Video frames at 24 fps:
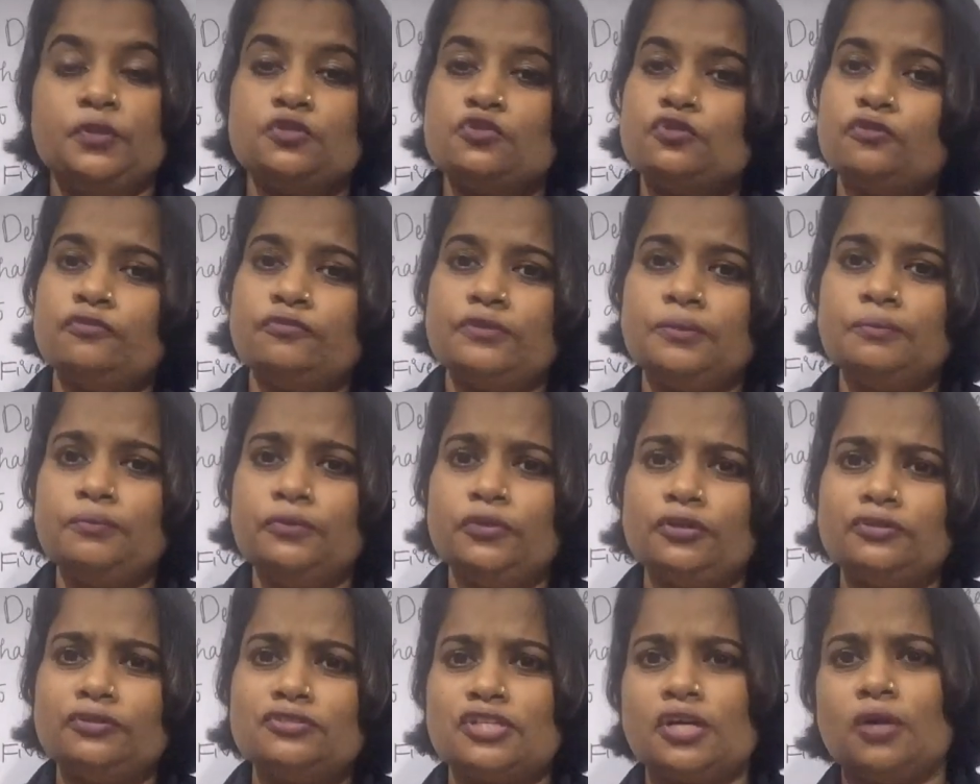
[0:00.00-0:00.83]
So from
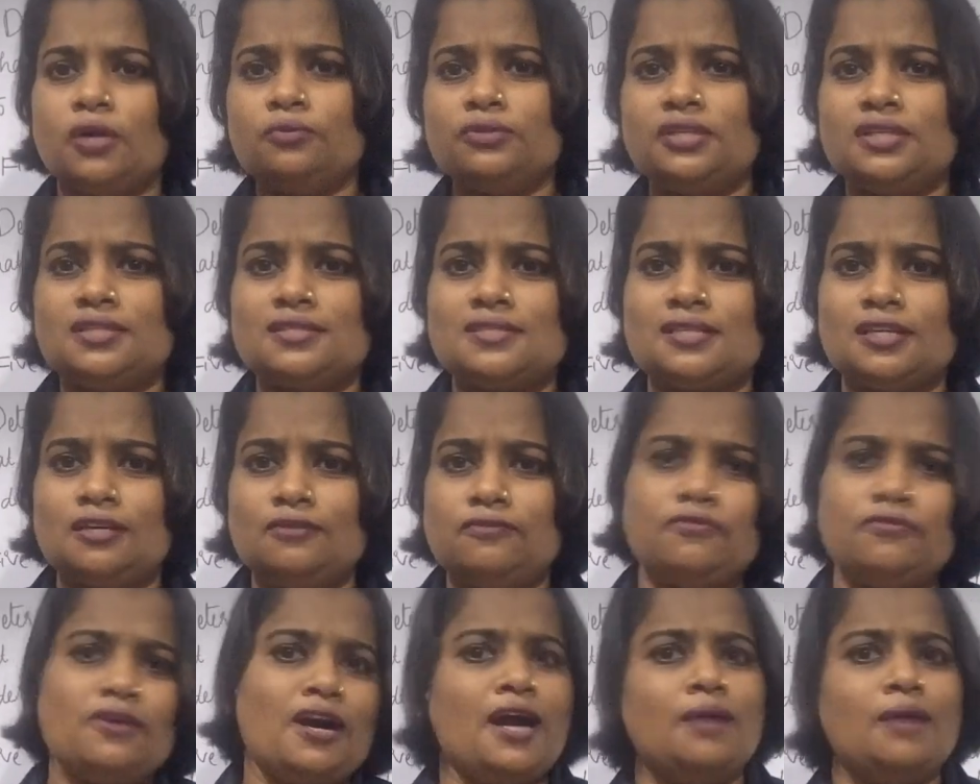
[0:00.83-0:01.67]
your doubt
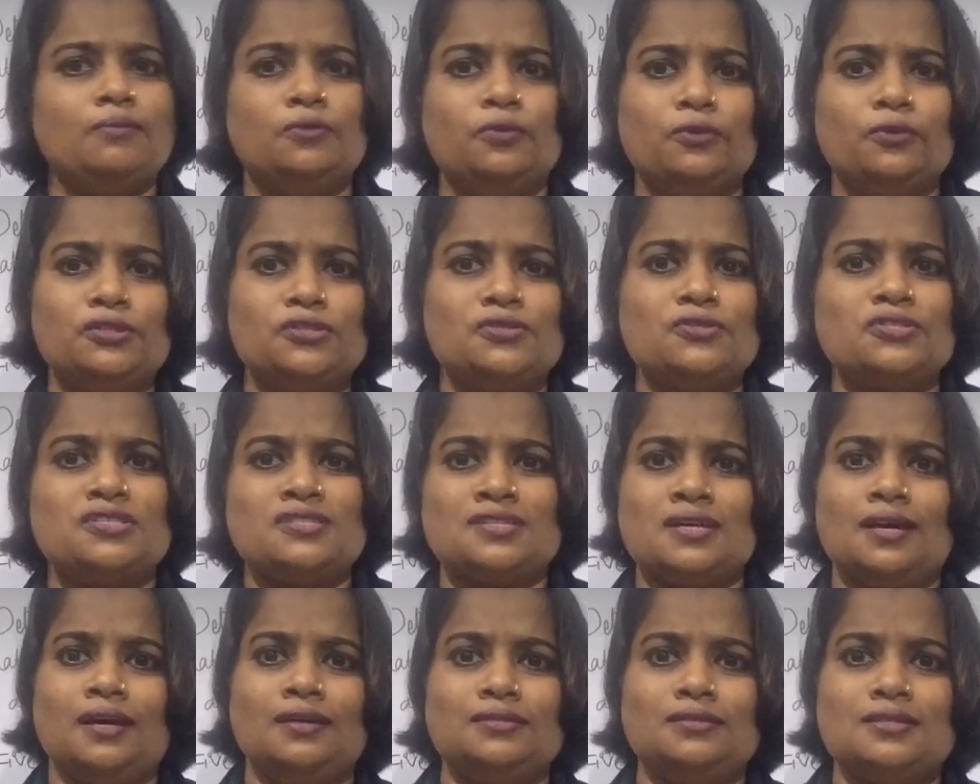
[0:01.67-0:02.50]
itself, I'm going to
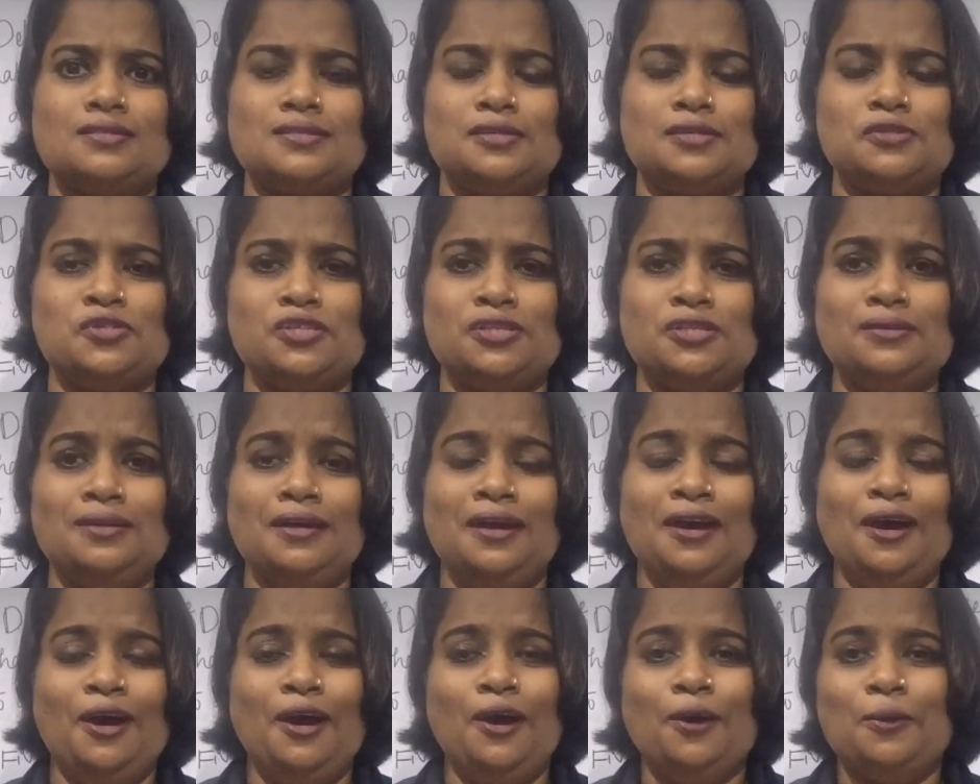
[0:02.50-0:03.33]
start the session.